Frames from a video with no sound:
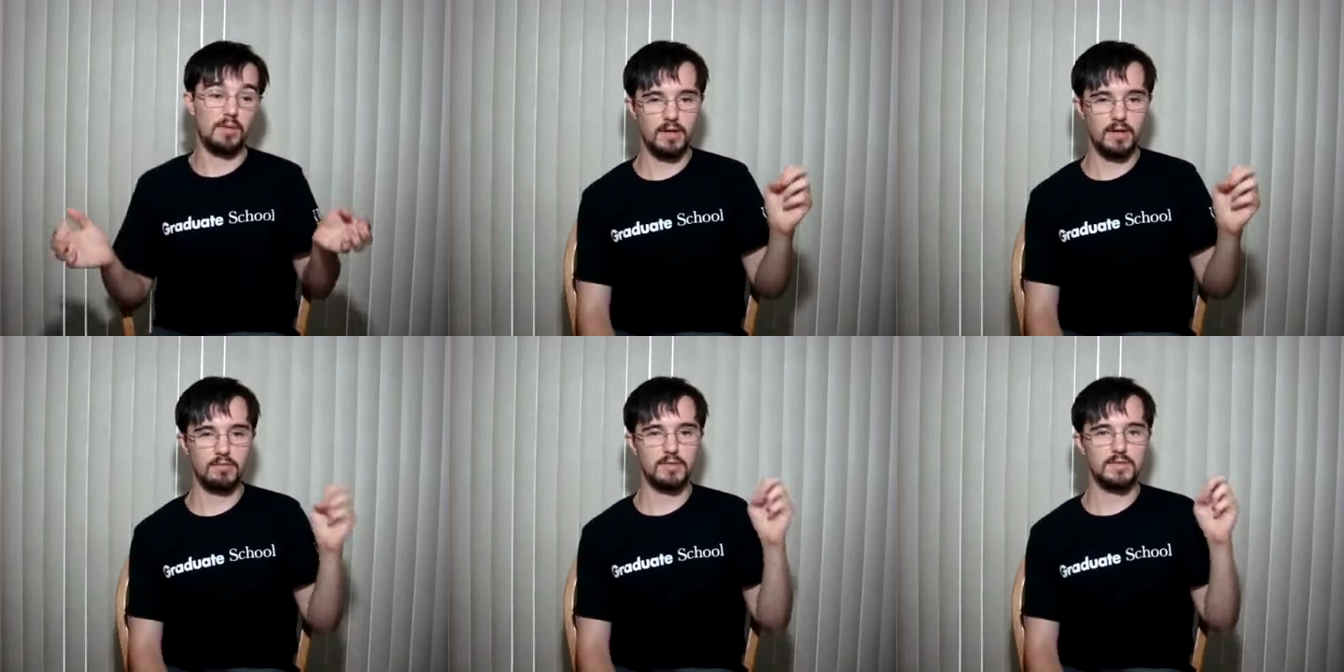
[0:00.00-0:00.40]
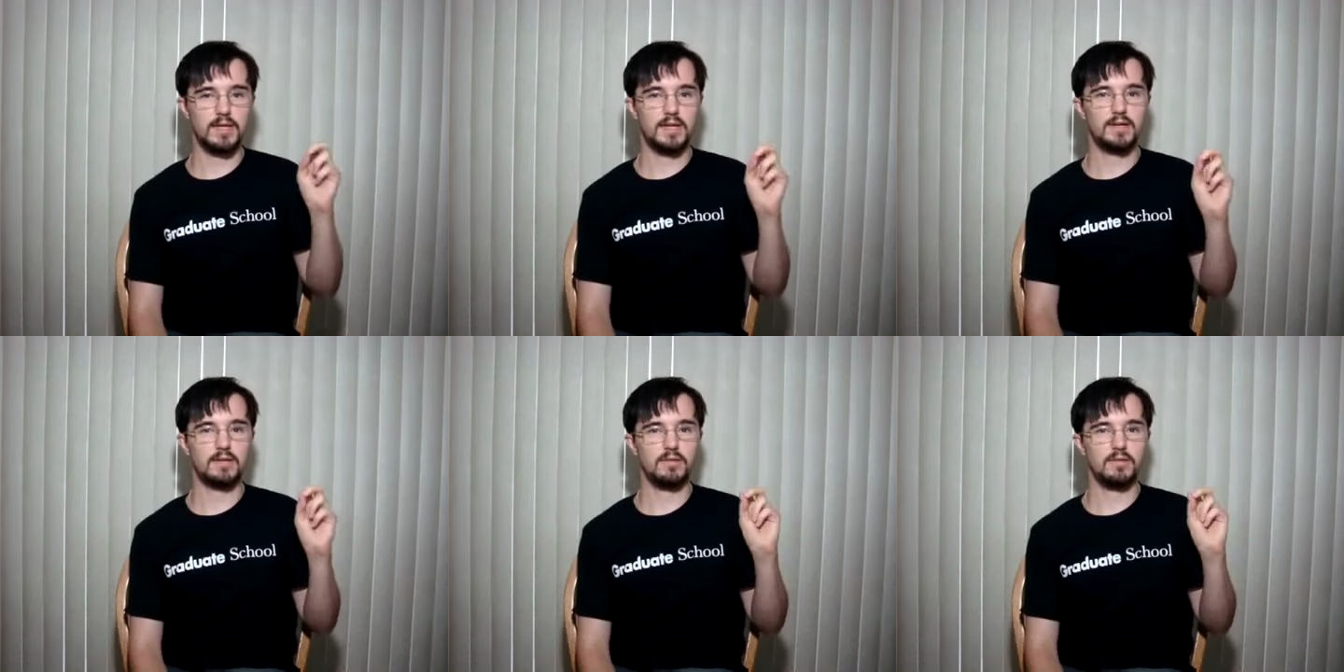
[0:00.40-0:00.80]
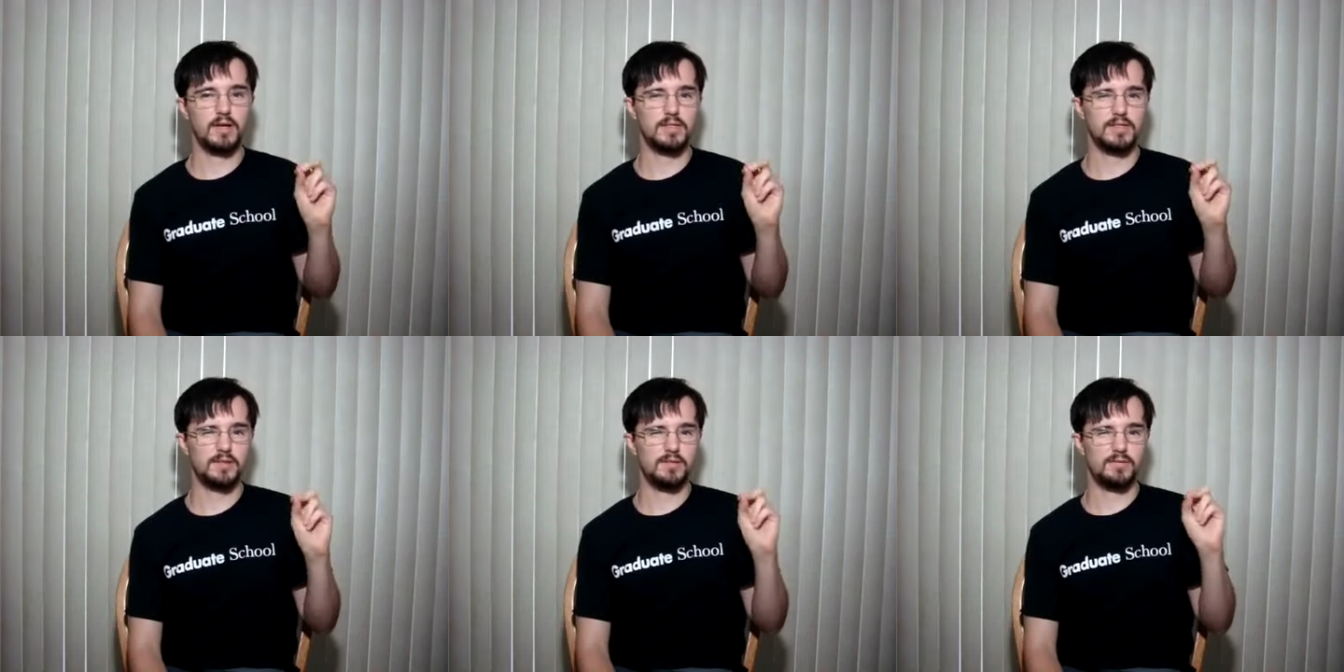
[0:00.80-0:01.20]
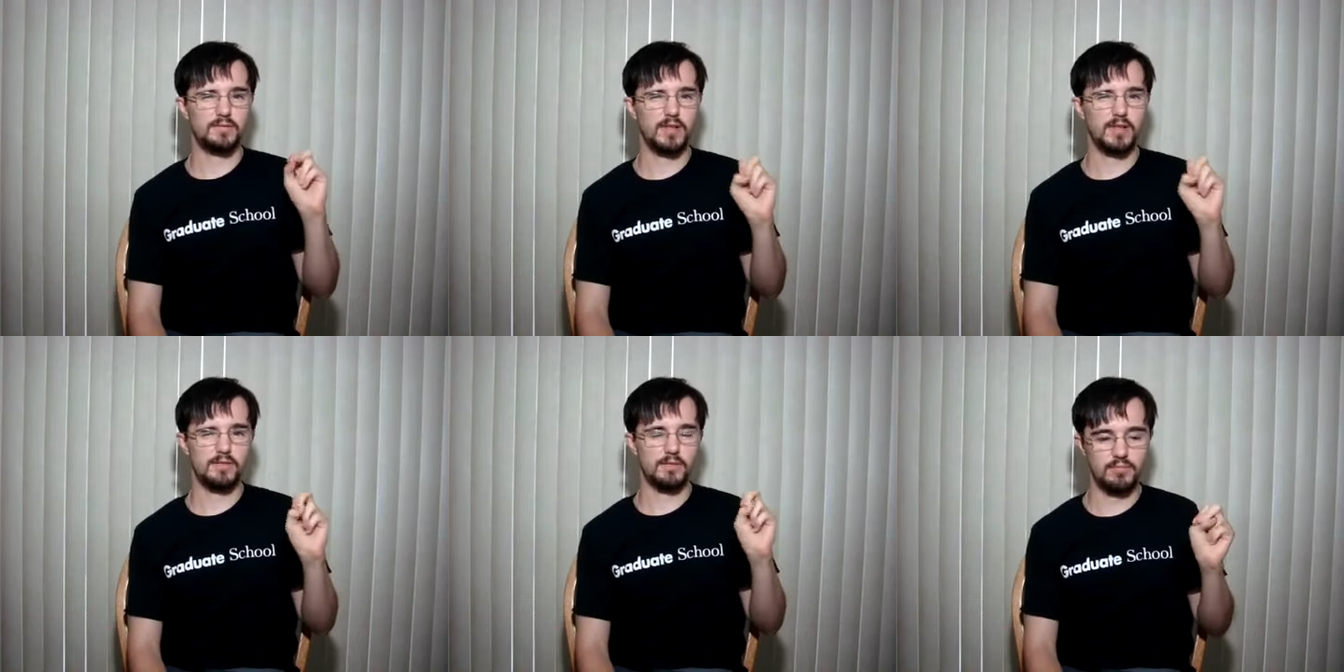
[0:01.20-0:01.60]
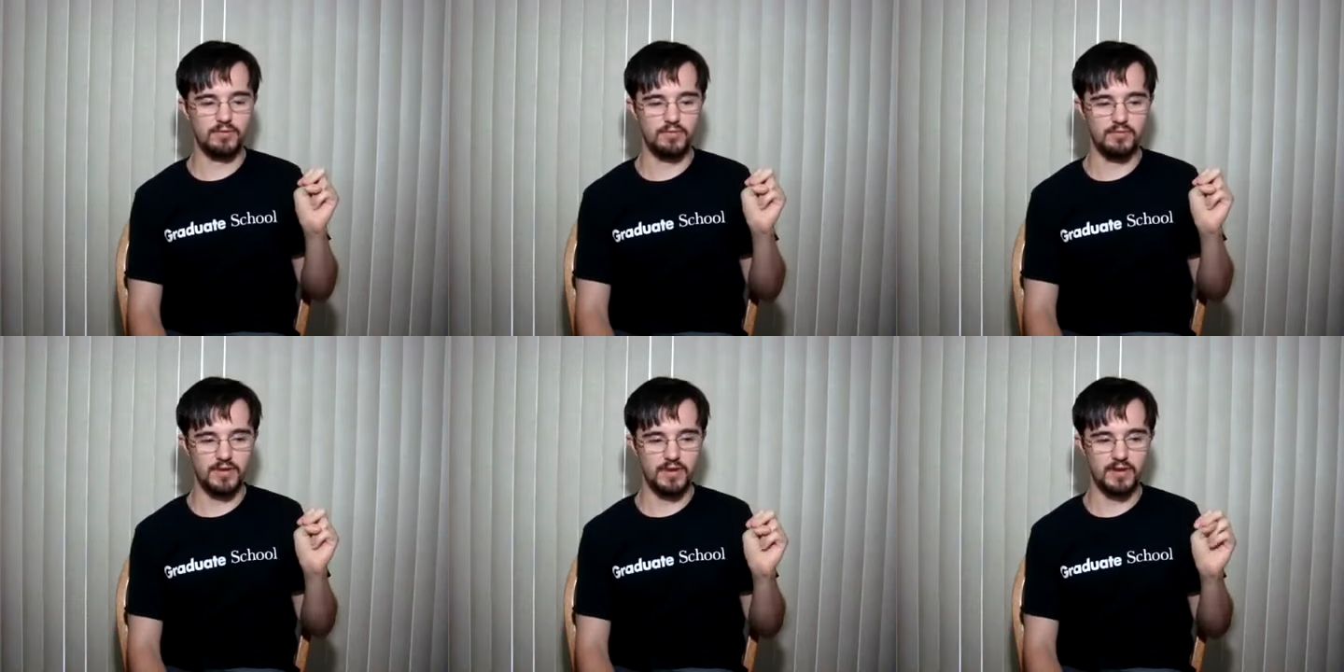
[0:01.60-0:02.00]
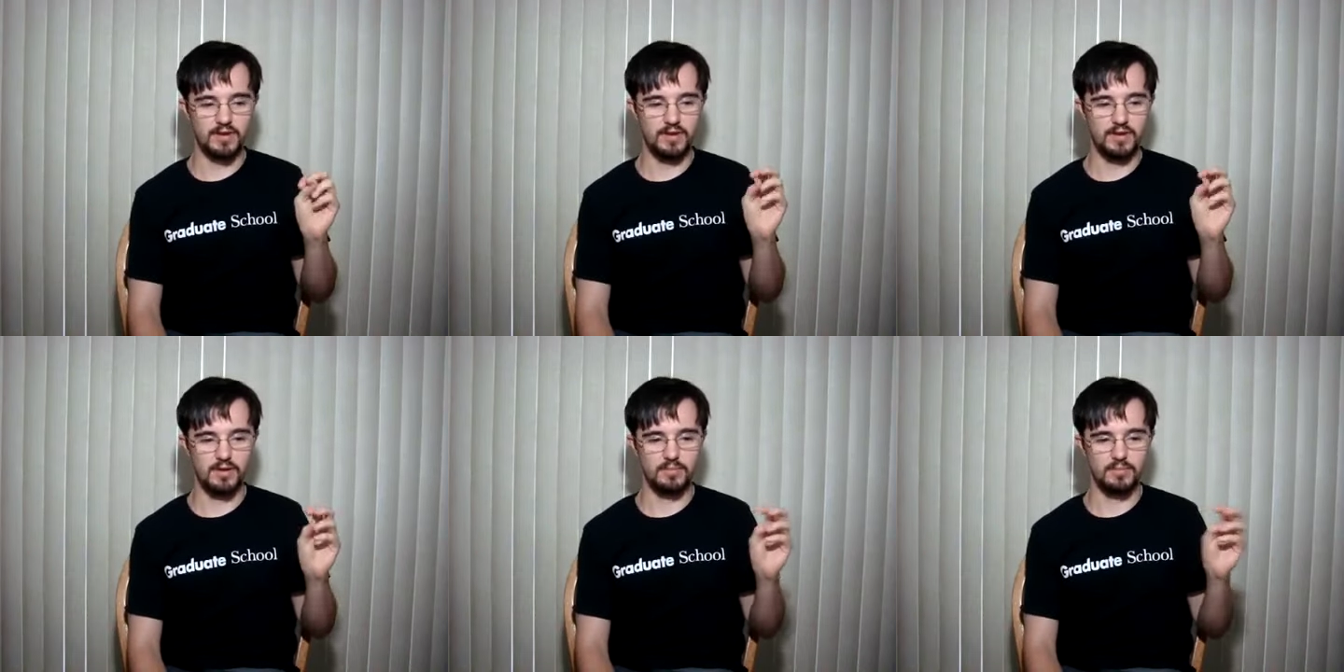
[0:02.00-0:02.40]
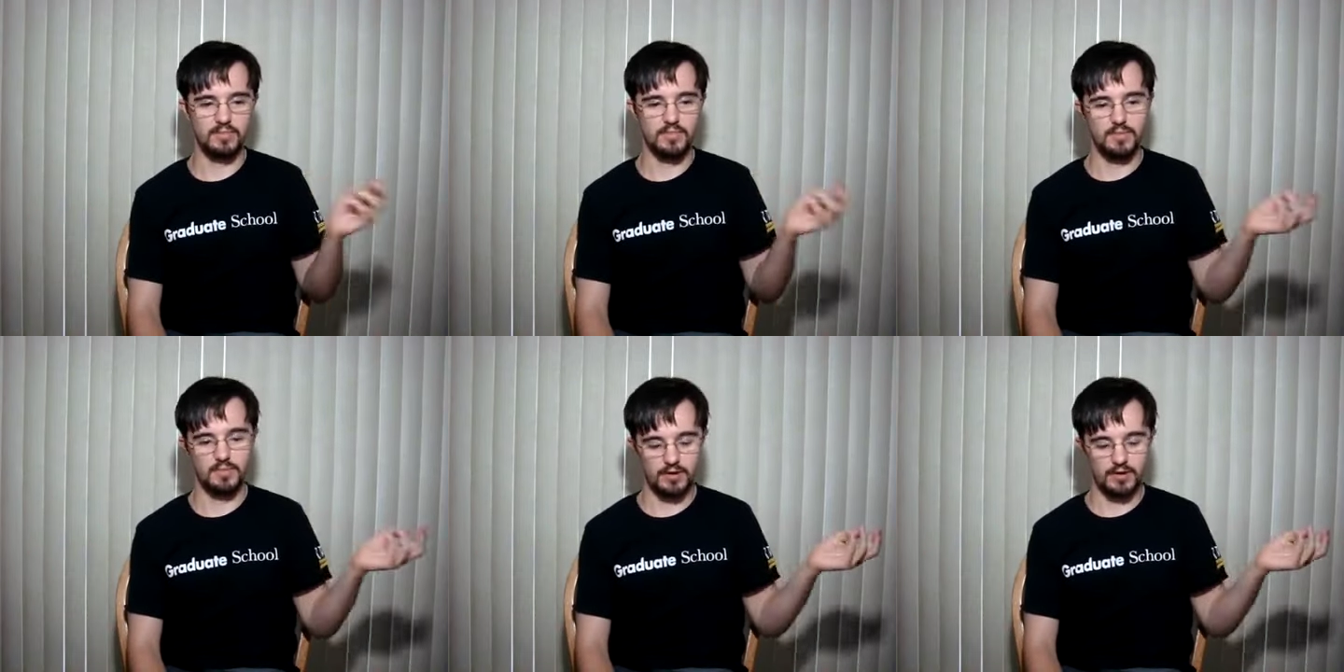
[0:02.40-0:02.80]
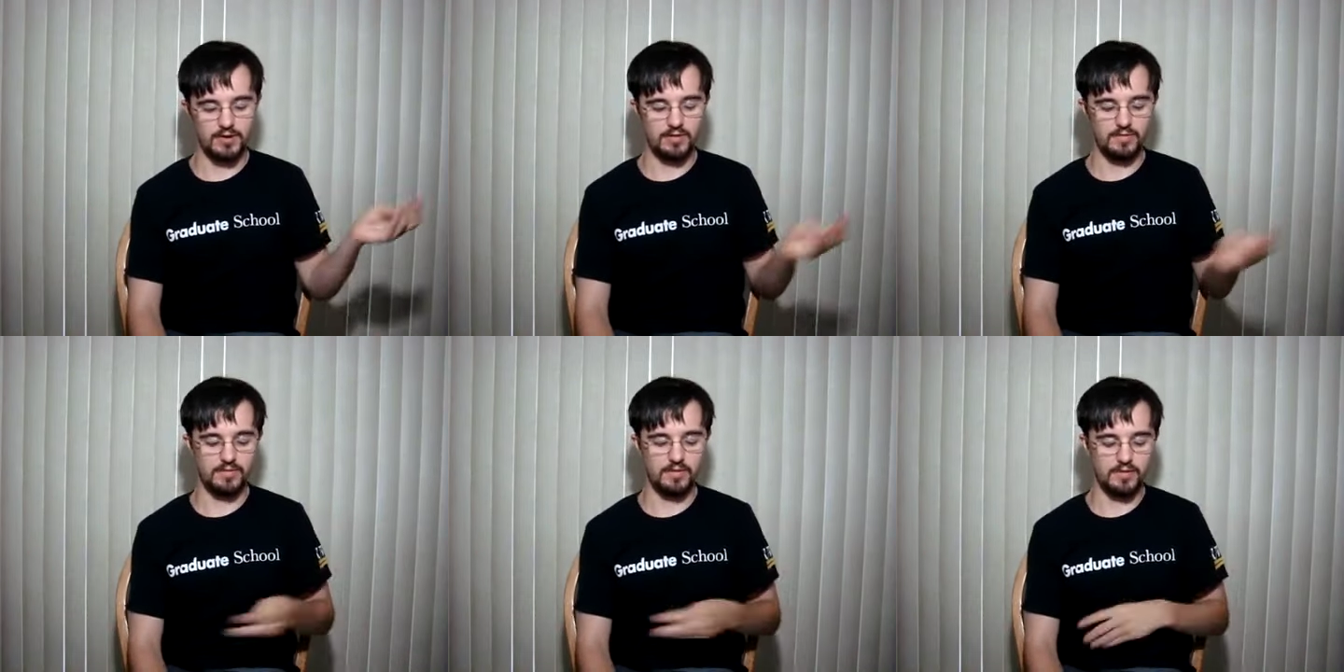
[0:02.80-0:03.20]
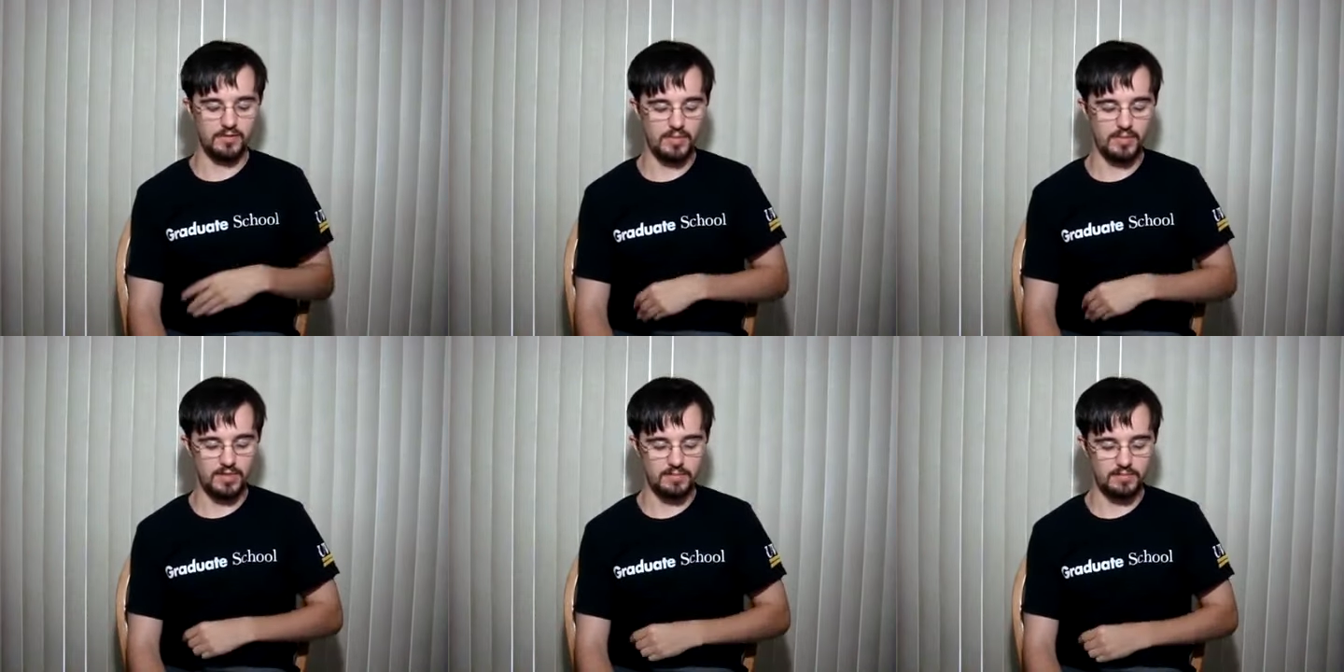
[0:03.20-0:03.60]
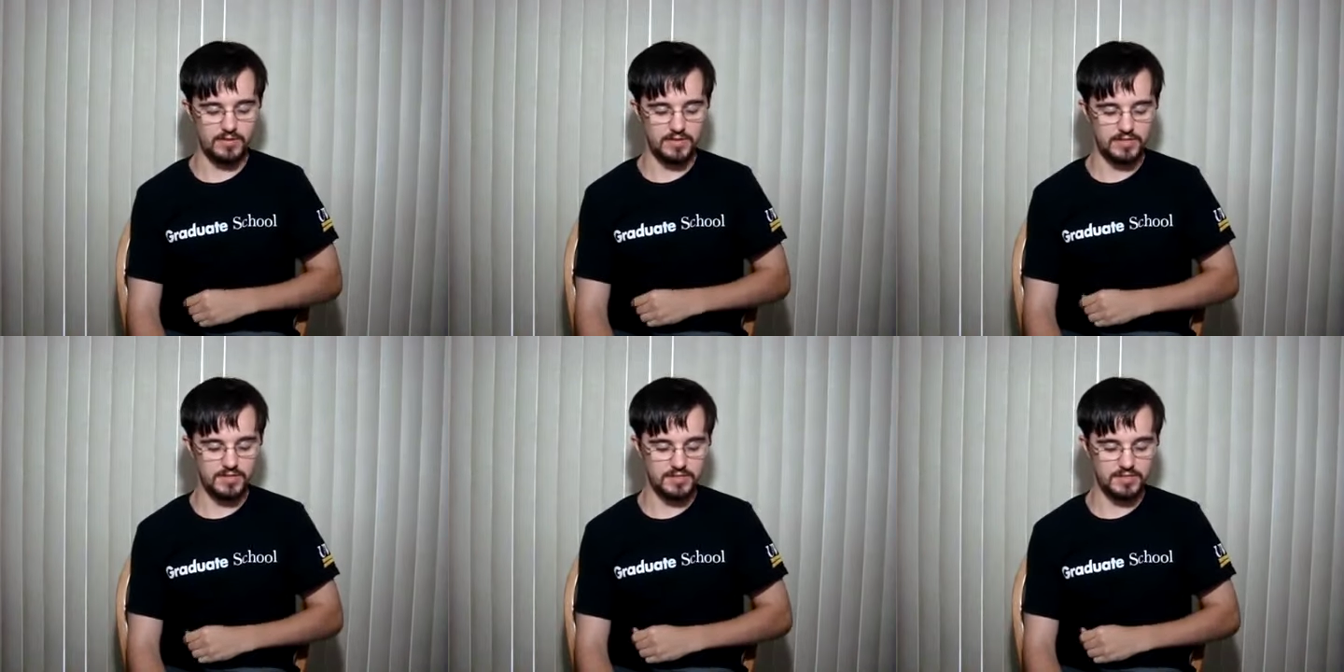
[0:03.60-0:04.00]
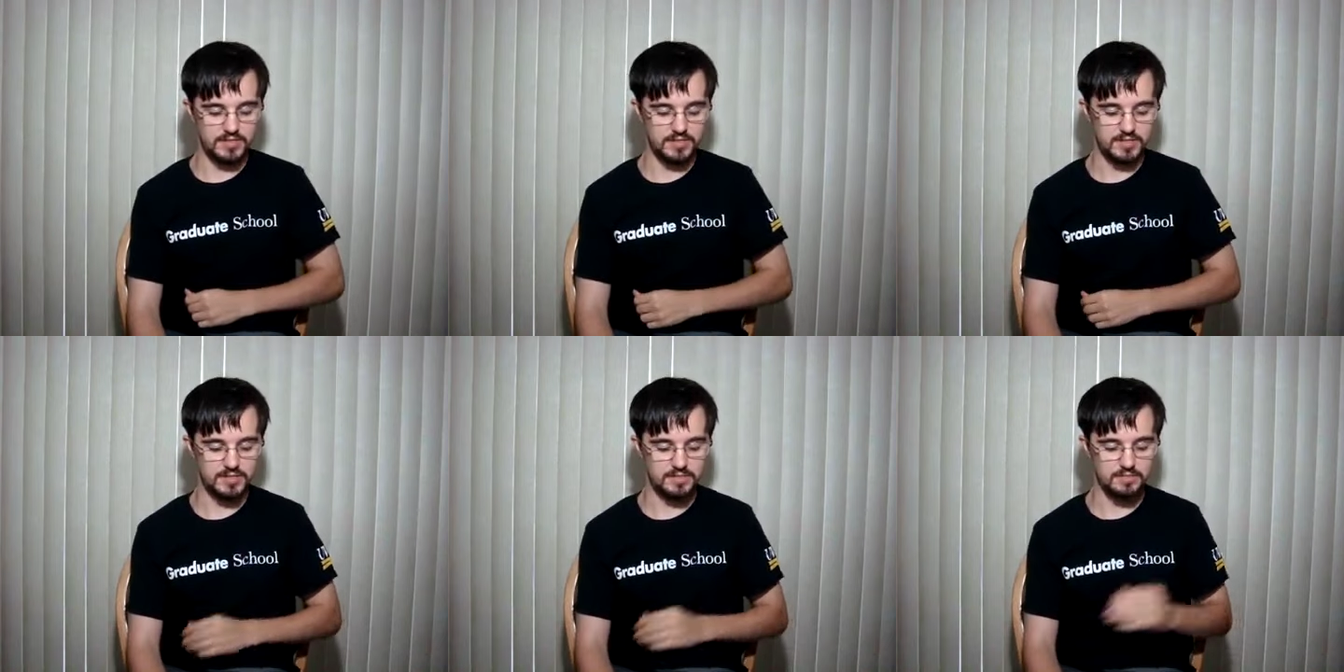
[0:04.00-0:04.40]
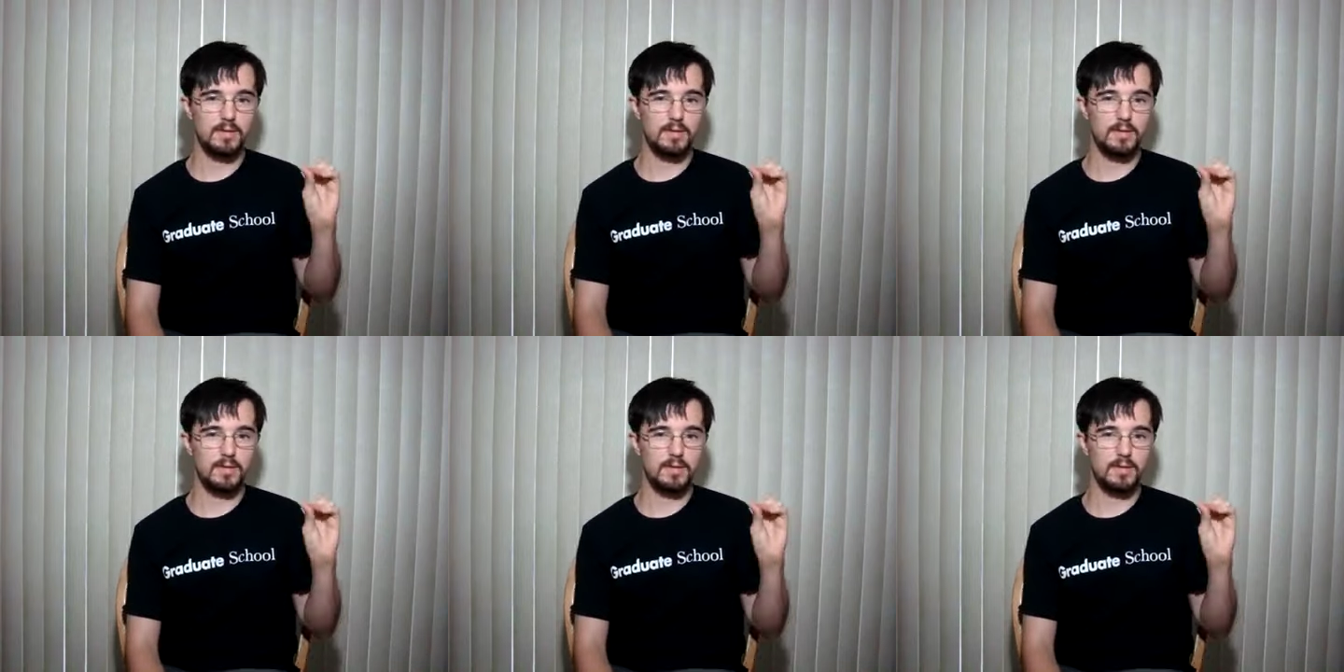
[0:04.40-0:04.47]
it would take lots of clever proving on the part of other mathematicians.